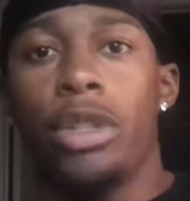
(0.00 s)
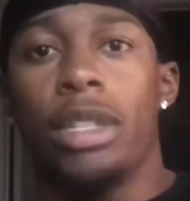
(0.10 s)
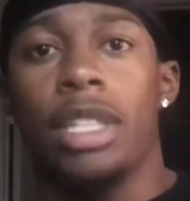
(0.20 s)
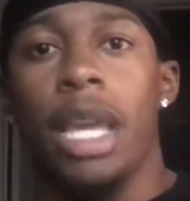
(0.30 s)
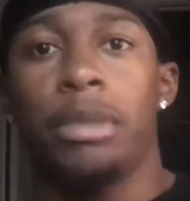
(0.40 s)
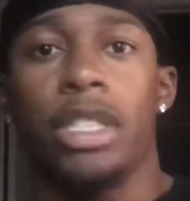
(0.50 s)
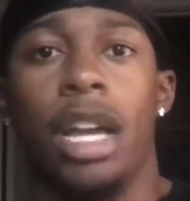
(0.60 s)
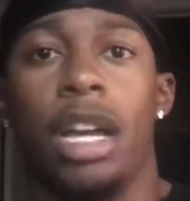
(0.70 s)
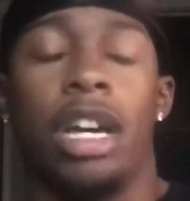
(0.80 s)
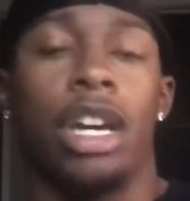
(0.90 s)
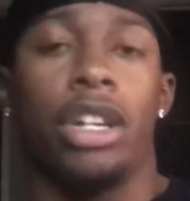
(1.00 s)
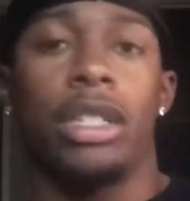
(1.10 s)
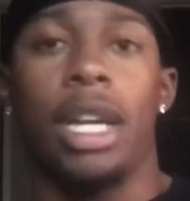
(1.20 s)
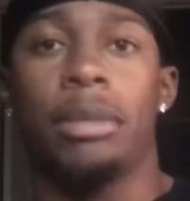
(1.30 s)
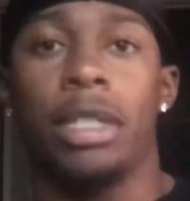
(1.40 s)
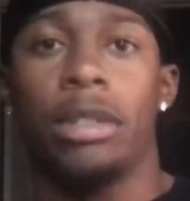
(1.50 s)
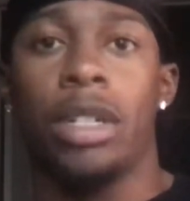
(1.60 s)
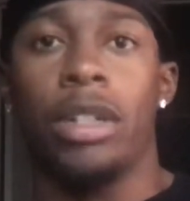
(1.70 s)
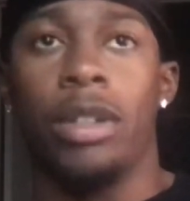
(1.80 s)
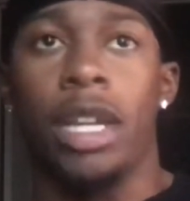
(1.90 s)
the same shot a hundred times in a
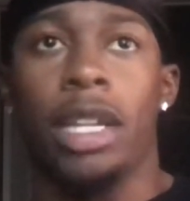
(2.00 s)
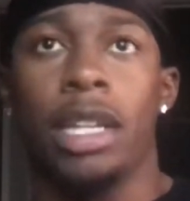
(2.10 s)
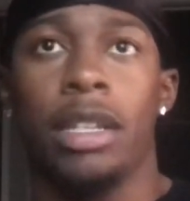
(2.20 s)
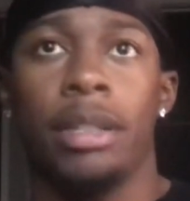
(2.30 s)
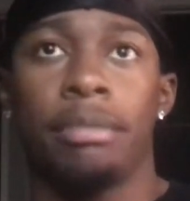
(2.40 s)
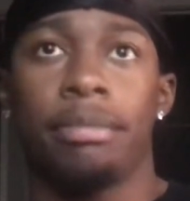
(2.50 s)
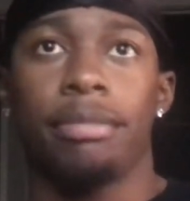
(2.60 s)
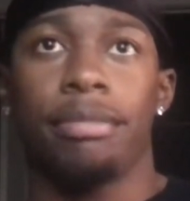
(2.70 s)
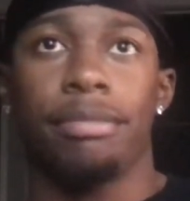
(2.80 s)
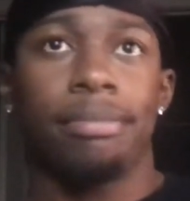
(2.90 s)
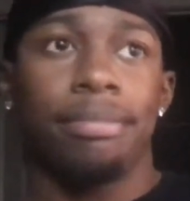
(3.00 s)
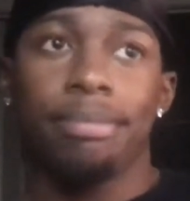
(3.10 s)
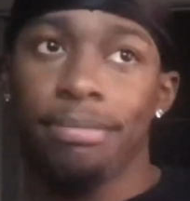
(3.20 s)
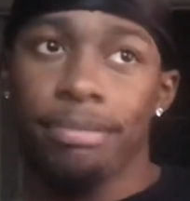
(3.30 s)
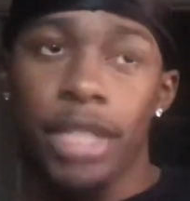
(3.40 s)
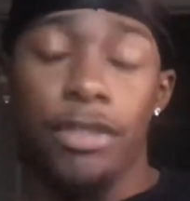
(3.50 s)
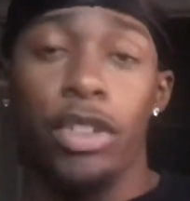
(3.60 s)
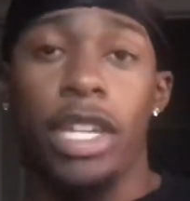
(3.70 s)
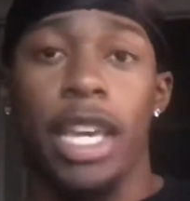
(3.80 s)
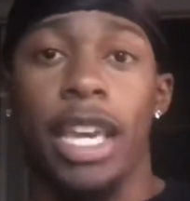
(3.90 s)
row like if
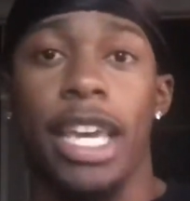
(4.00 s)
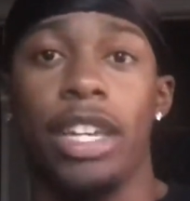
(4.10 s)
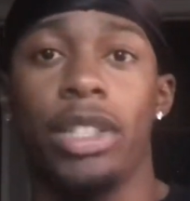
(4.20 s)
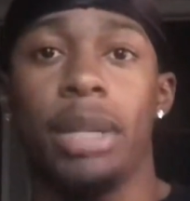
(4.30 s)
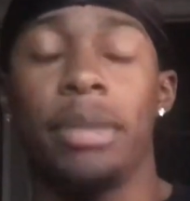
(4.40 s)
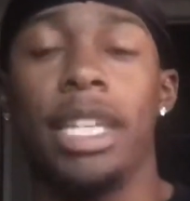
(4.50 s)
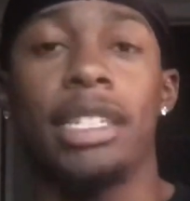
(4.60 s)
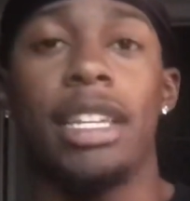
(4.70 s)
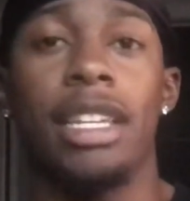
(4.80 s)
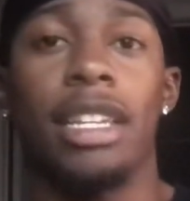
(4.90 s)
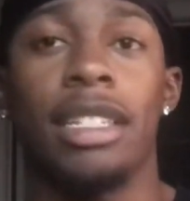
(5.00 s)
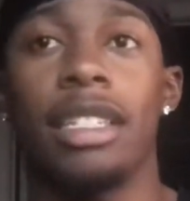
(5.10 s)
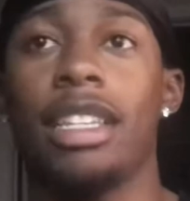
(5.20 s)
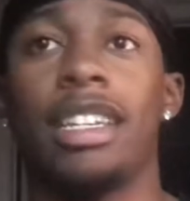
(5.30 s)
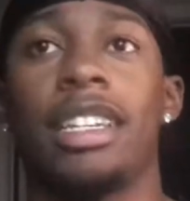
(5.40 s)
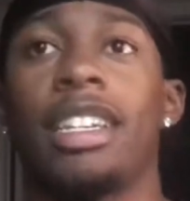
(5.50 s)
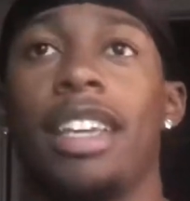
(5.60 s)
you can't handle it being tedious then